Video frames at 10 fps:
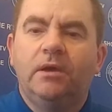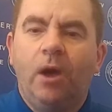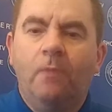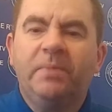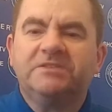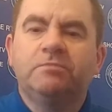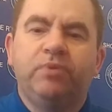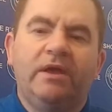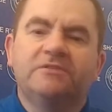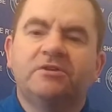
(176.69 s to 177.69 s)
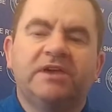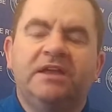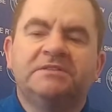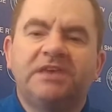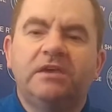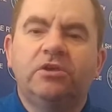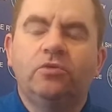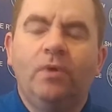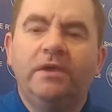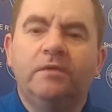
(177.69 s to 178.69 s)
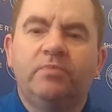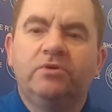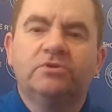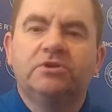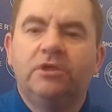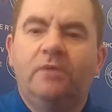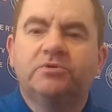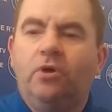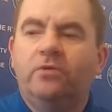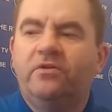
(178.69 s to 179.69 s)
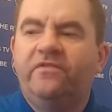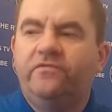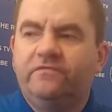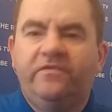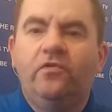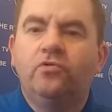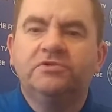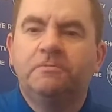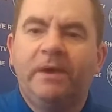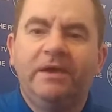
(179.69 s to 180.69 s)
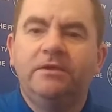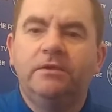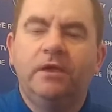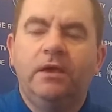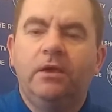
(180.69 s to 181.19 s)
our better players are getting taken away because the clubs can't afford to pay